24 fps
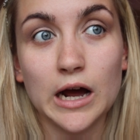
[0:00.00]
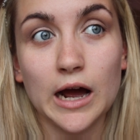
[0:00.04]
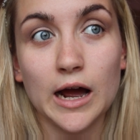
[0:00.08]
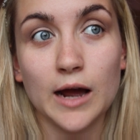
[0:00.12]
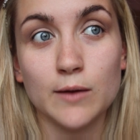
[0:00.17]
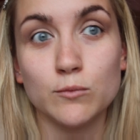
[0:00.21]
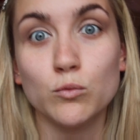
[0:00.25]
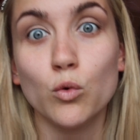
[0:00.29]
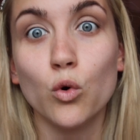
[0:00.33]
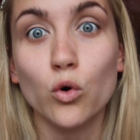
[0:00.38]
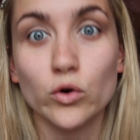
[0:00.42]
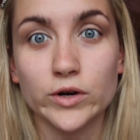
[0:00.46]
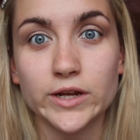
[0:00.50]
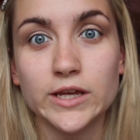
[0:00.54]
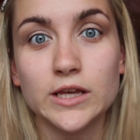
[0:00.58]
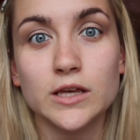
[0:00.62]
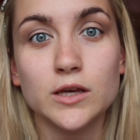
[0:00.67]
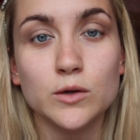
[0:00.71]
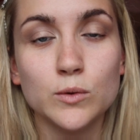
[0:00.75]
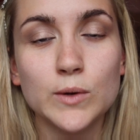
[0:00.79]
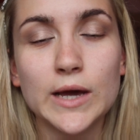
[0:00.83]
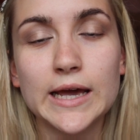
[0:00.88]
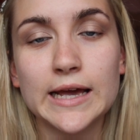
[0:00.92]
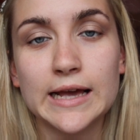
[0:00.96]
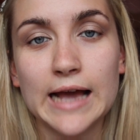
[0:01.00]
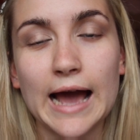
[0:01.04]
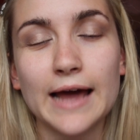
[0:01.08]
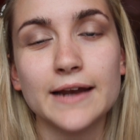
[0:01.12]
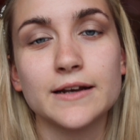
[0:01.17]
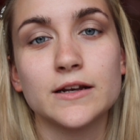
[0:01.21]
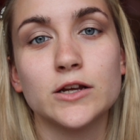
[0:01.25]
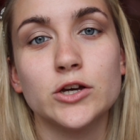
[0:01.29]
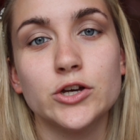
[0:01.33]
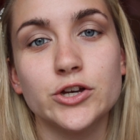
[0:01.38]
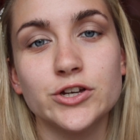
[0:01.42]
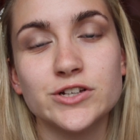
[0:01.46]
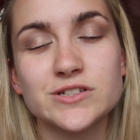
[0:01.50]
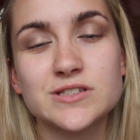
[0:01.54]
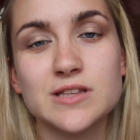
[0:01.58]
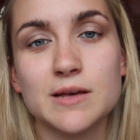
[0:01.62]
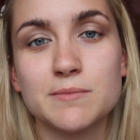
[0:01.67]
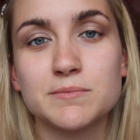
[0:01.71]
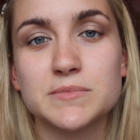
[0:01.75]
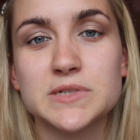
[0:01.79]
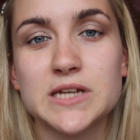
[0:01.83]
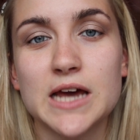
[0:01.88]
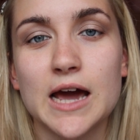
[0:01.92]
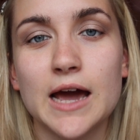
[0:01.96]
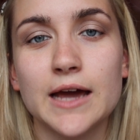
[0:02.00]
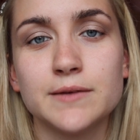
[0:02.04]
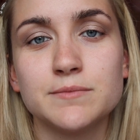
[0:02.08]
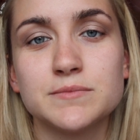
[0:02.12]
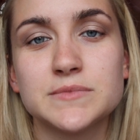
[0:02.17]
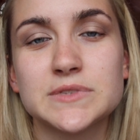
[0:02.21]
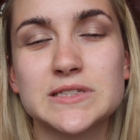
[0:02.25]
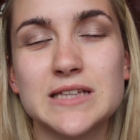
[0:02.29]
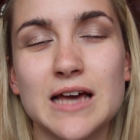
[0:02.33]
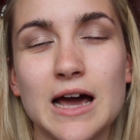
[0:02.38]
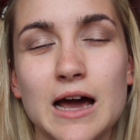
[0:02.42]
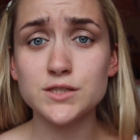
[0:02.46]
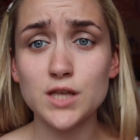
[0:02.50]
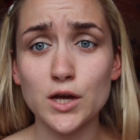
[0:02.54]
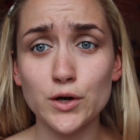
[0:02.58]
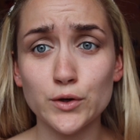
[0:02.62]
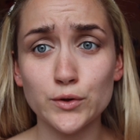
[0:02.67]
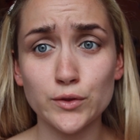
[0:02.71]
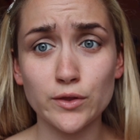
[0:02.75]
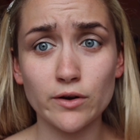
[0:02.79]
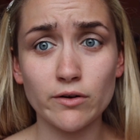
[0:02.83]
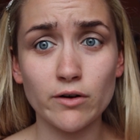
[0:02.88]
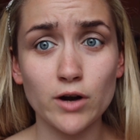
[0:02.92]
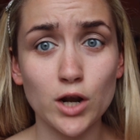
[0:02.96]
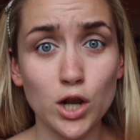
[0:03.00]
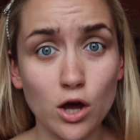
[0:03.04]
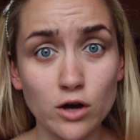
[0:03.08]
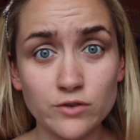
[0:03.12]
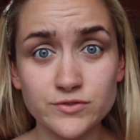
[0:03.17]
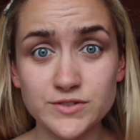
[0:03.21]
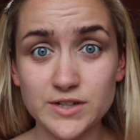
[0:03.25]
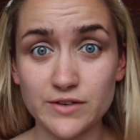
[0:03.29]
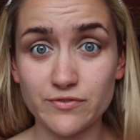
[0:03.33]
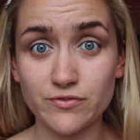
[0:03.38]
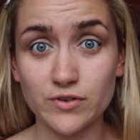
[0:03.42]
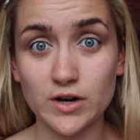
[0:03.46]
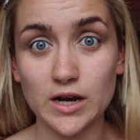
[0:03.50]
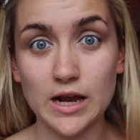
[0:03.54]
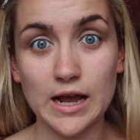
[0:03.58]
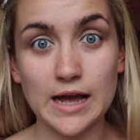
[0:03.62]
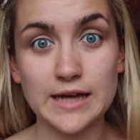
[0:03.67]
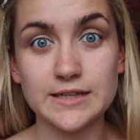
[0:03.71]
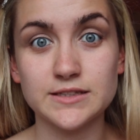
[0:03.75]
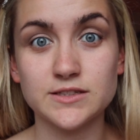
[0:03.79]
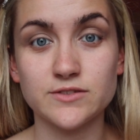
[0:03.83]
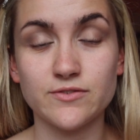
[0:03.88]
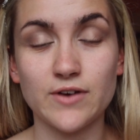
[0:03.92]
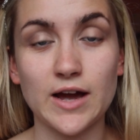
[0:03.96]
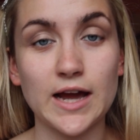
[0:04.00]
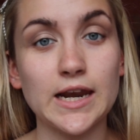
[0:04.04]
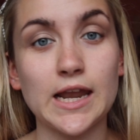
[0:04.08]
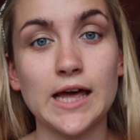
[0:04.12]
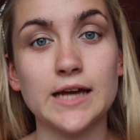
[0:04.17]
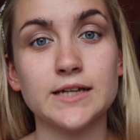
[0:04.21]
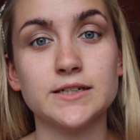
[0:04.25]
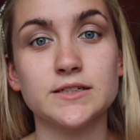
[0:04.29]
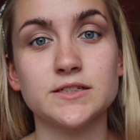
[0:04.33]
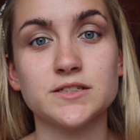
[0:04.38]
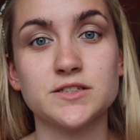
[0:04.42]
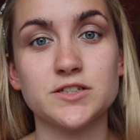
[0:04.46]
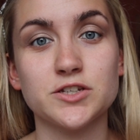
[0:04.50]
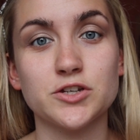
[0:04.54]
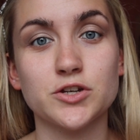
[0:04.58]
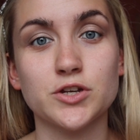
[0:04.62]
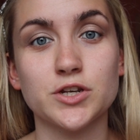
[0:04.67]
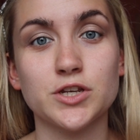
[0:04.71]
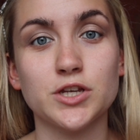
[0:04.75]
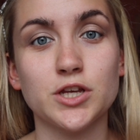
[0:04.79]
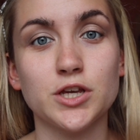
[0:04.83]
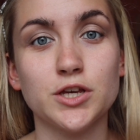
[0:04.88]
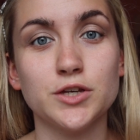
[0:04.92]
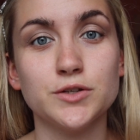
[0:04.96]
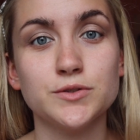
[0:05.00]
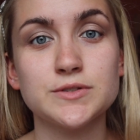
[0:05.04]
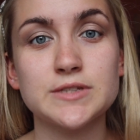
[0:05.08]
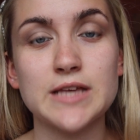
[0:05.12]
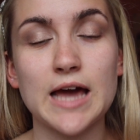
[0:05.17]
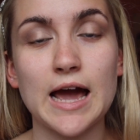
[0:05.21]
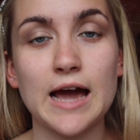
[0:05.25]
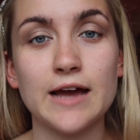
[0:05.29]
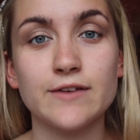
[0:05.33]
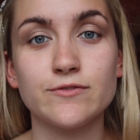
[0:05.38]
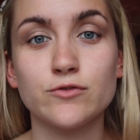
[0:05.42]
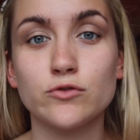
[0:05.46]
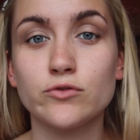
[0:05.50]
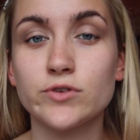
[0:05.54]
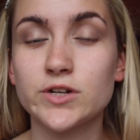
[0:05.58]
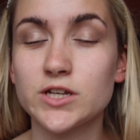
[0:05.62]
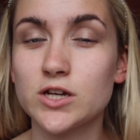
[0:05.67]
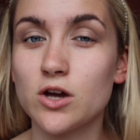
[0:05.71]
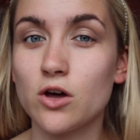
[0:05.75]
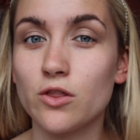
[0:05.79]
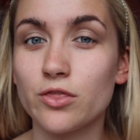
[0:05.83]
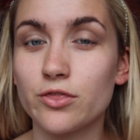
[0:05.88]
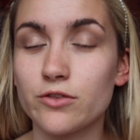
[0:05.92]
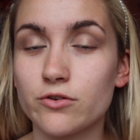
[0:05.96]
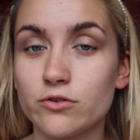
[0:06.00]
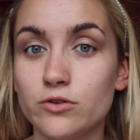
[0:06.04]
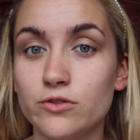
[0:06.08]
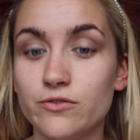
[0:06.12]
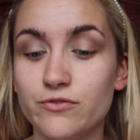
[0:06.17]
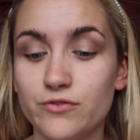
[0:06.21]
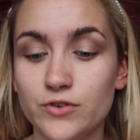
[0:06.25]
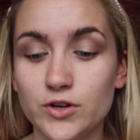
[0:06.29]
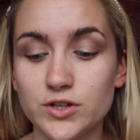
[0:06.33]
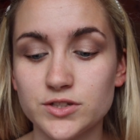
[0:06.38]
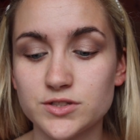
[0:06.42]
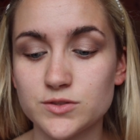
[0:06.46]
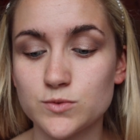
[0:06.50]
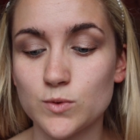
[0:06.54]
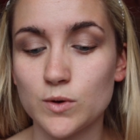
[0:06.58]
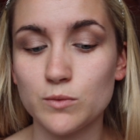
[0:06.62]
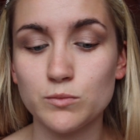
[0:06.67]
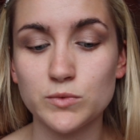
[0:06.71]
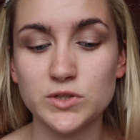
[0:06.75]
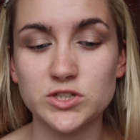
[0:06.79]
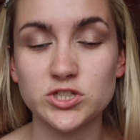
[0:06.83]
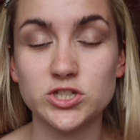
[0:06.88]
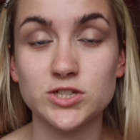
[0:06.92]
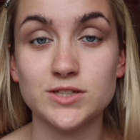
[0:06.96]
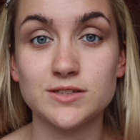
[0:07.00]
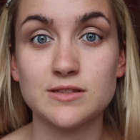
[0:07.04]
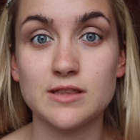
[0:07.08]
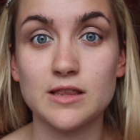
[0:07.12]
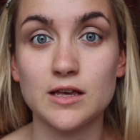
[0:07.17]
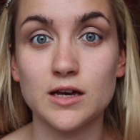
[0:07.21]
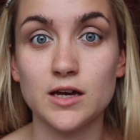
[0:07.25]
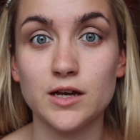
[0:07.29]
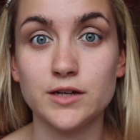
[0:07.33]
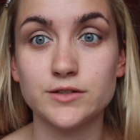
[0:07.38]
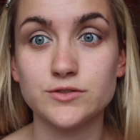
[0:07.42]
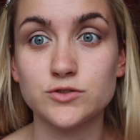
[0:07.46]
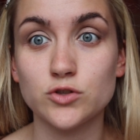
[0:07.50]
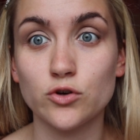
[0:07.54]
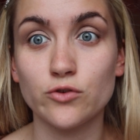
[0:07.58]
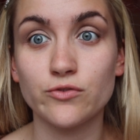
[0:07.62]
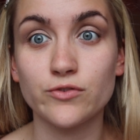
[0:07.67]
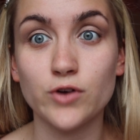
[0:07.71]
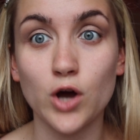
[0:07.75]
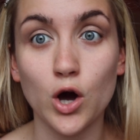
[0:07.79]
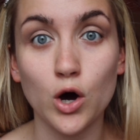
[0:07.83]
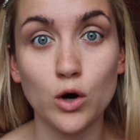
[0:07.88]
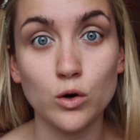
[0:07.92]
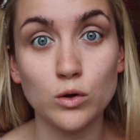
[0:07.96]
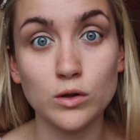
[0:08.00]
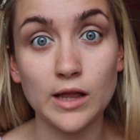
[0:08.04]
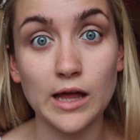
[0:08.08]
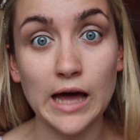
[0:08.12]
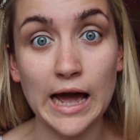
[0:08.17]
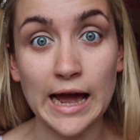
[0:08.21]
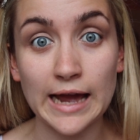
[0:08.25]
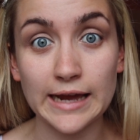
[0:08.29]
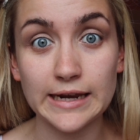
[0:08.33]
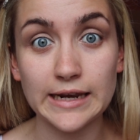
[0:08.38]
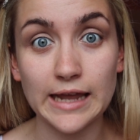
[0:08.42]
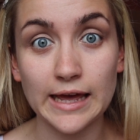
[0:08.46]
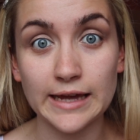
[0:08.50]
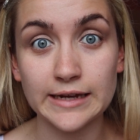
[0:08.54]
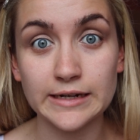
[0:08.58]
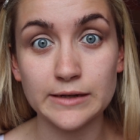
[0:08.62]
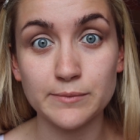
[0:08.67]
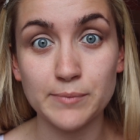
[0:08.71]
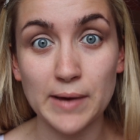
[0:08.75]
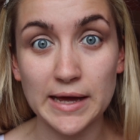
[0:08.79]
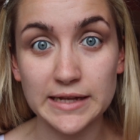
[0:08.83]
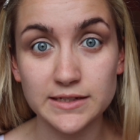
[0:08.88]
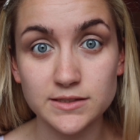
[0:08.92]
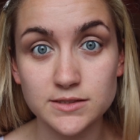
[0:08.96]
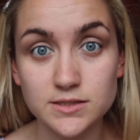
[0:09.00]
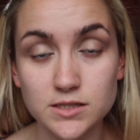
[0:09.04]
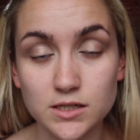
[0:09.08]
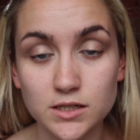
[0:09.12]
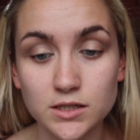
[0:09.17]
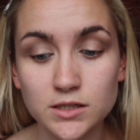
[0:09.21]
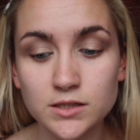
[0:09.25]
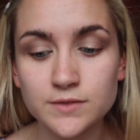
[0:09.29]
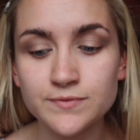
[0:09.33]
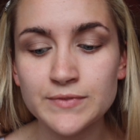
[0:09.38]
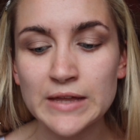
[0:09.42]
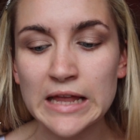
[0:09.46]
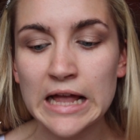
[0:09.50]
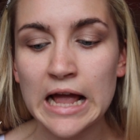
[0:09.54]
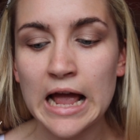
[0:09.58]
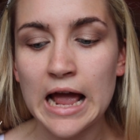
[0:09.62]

I'm warning you, it can hurt sometimes. So there are a lot of different kinds of eyeliners you can use. I've already gone through the first one, which is the sort of Kohl eyeliner pencil.